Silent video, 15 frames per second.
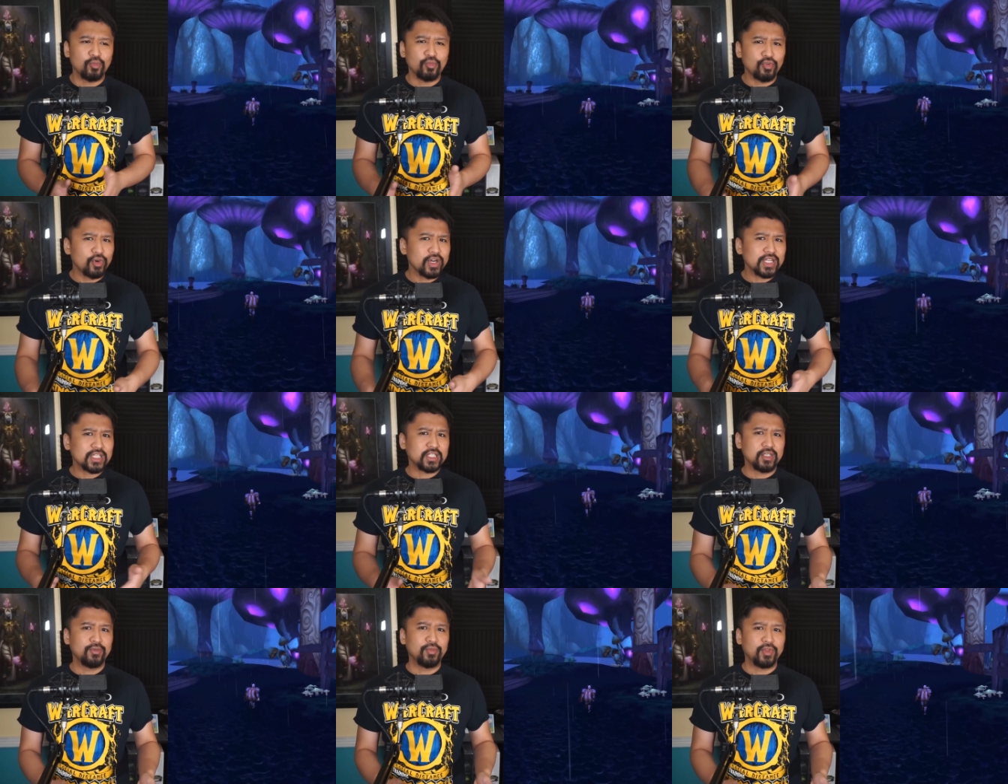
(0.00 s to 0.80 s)
pretty
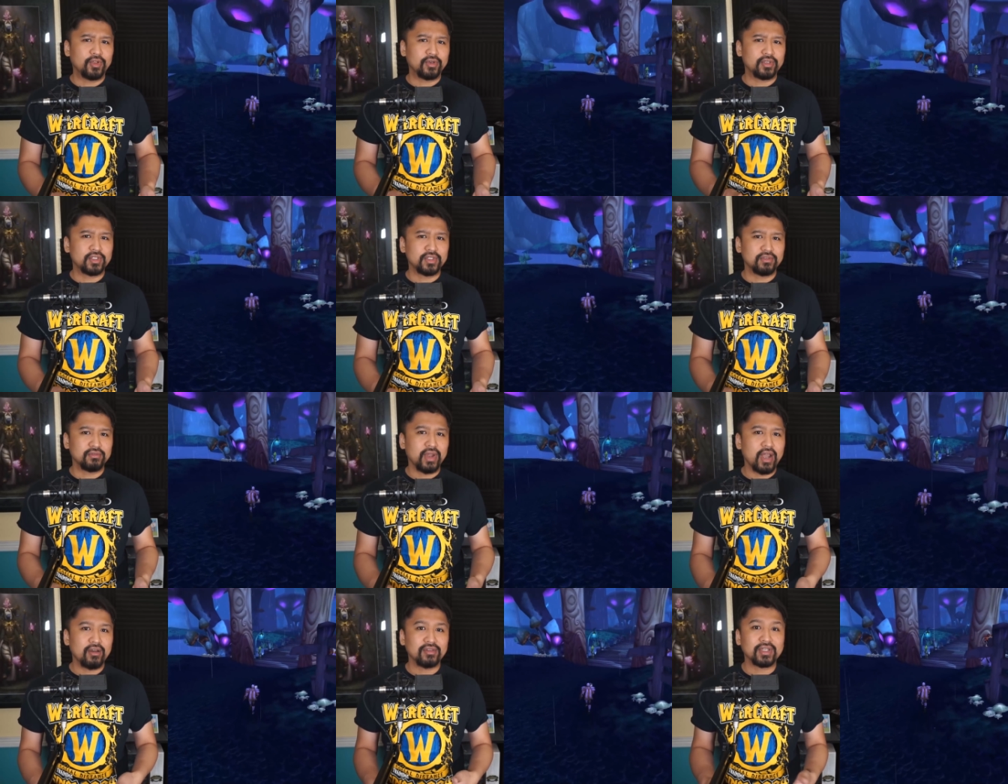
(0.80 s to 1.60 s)
similar to
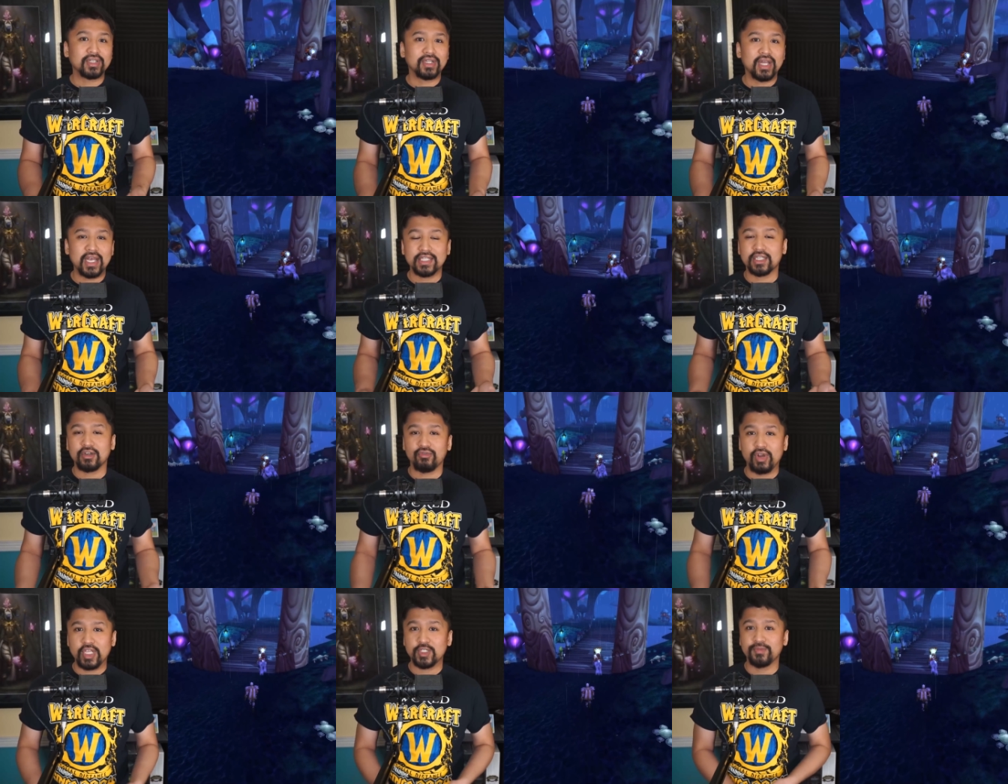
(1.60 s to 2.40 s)
how the classic
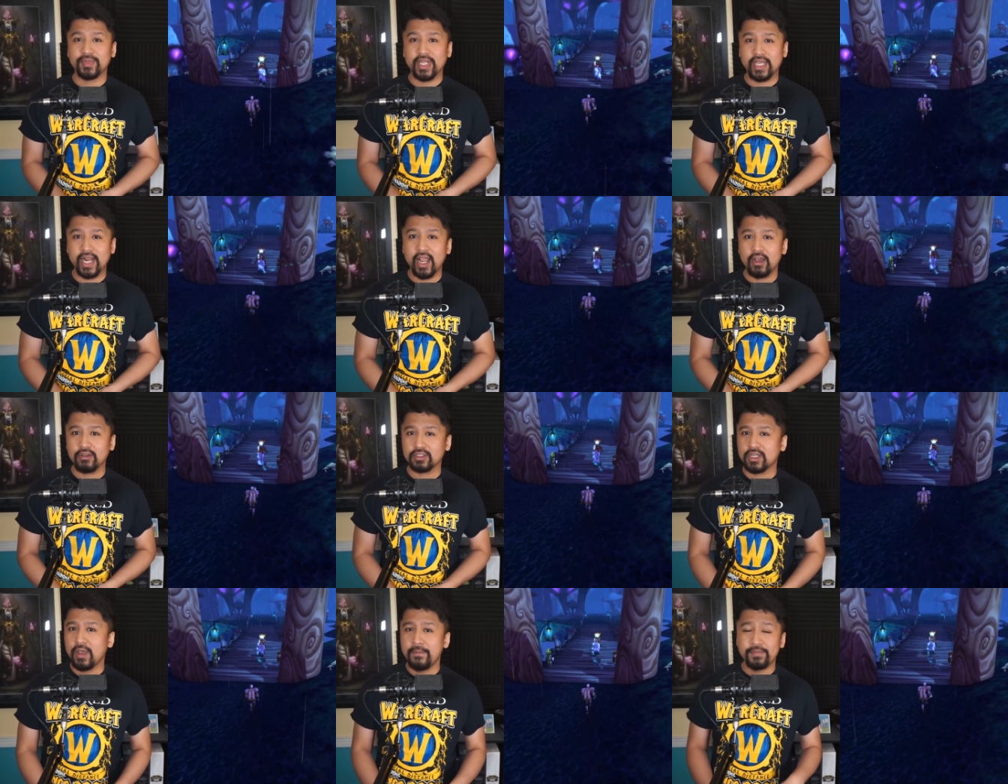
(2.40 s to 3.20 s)
raids played
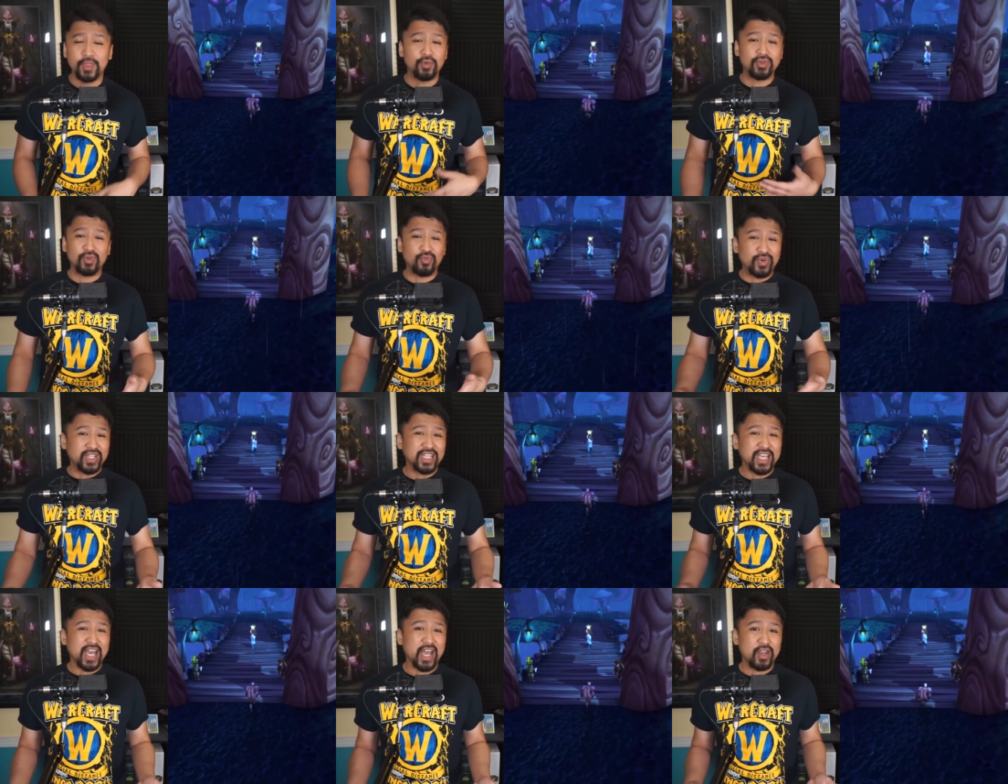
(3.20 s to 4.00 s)
out, with a
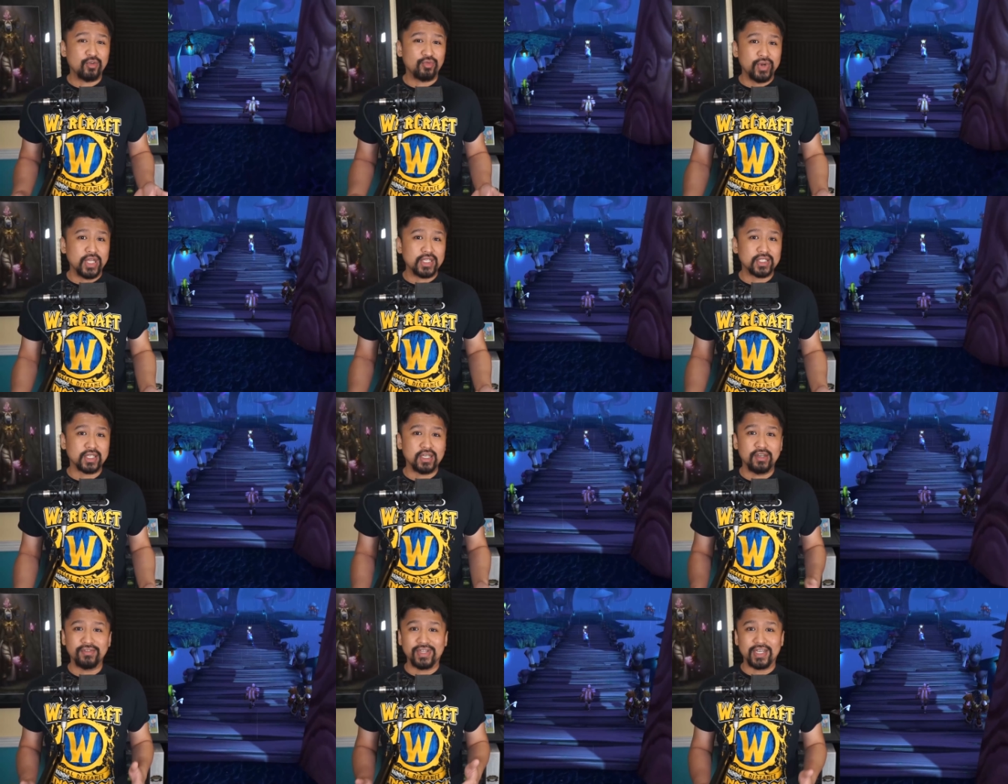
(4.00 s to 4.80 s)
really high risk
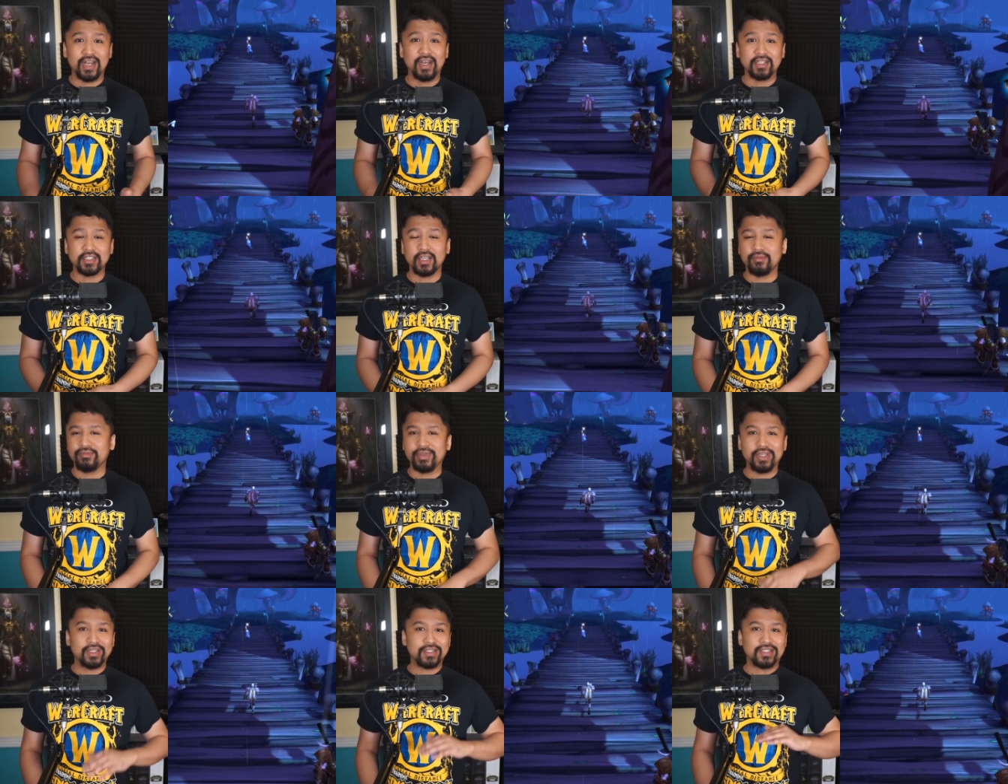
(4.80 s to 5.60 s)
of the content
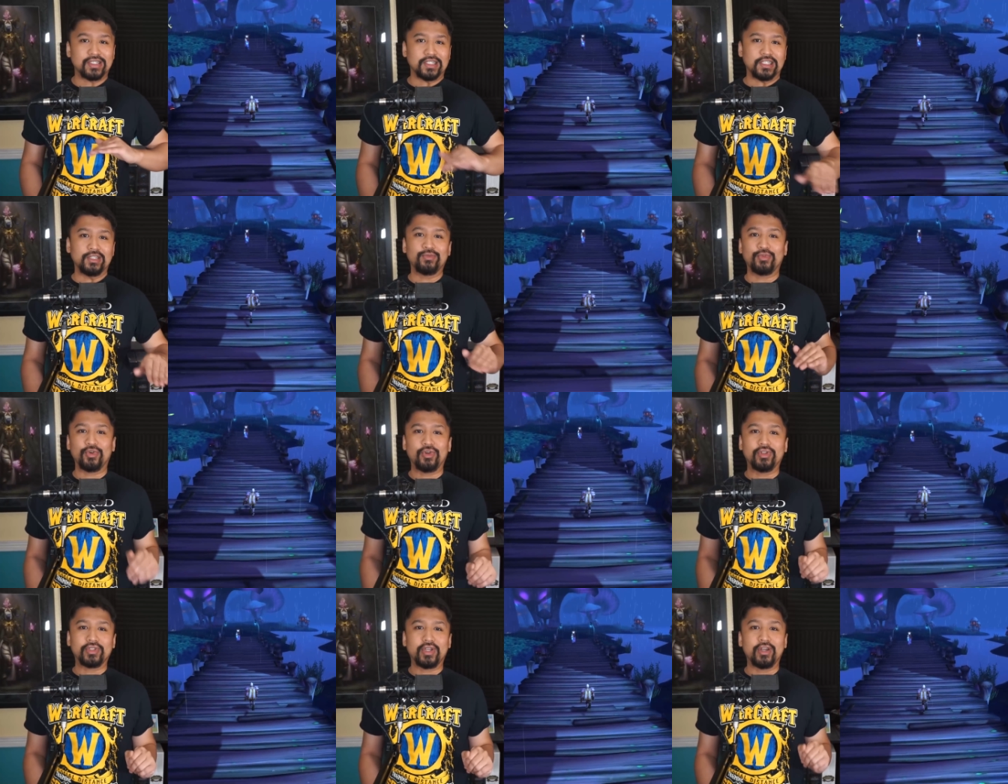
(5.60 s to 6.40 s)
being
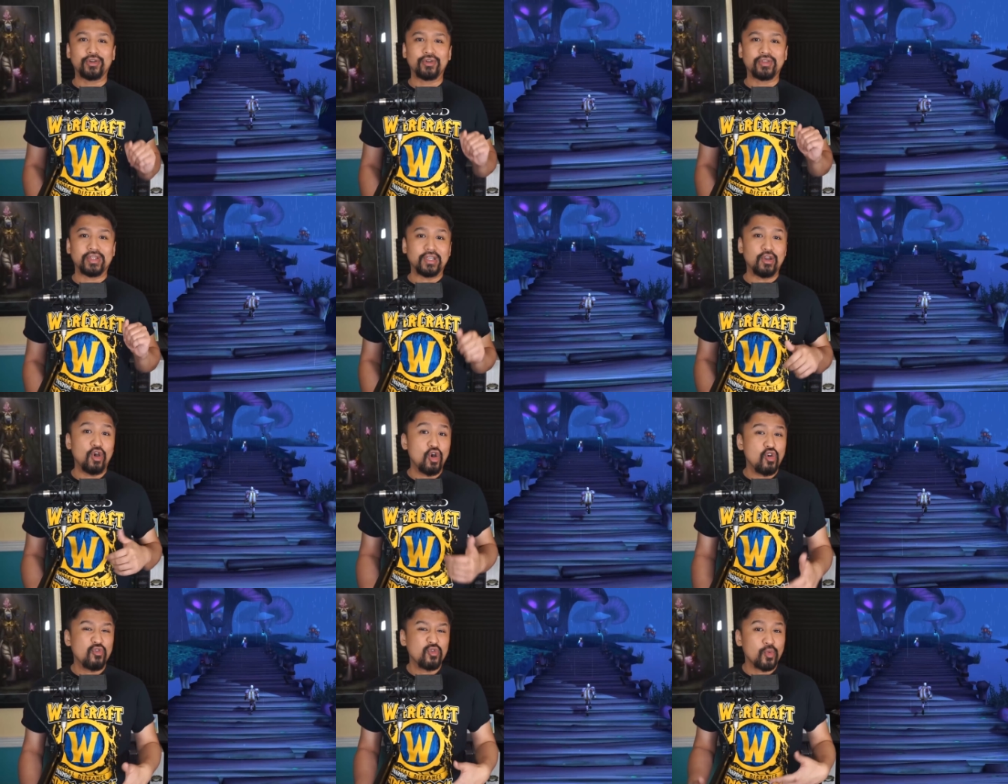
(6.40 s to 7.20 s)
steamrolled under the
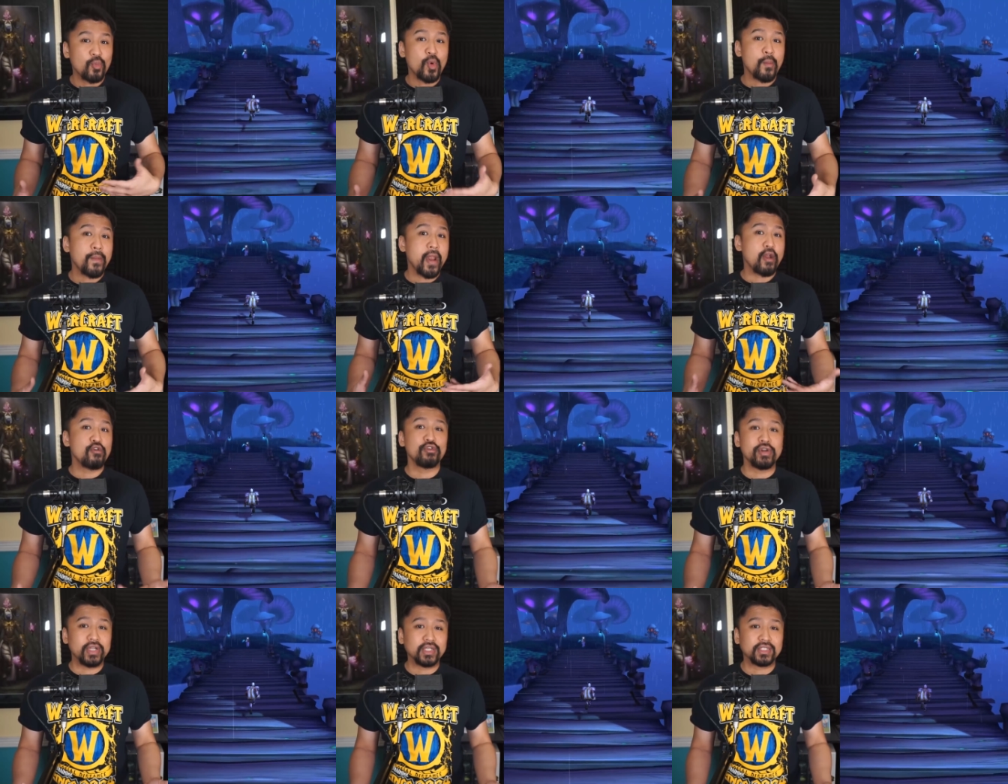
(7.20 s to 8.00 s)

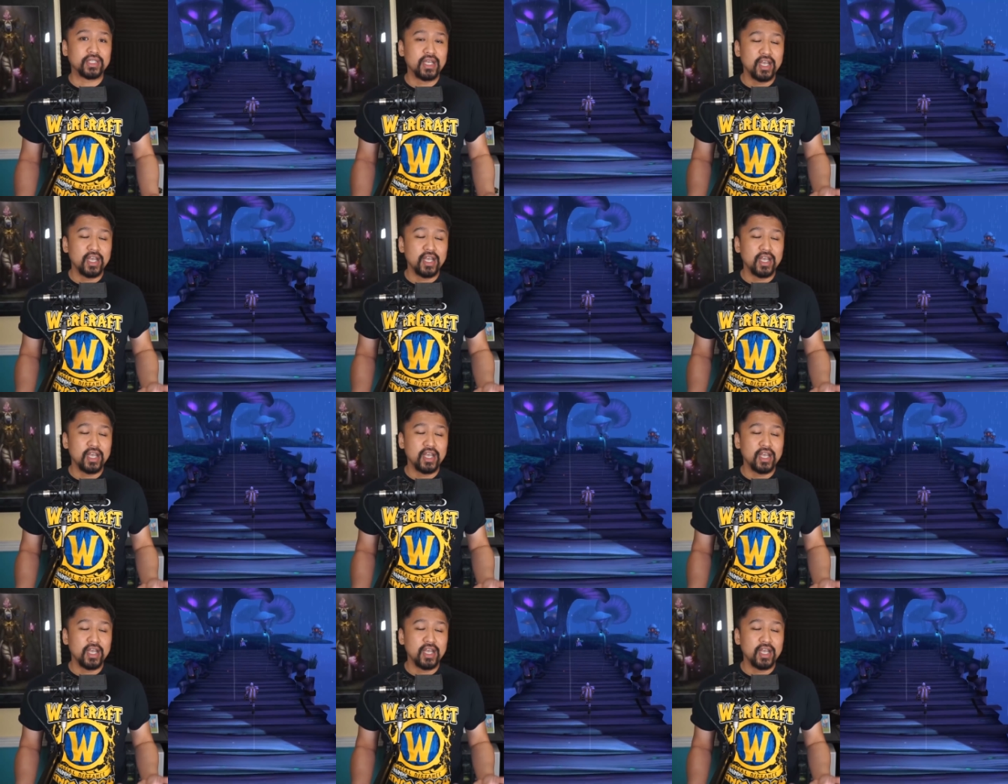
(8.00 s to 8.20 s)
over-preparedness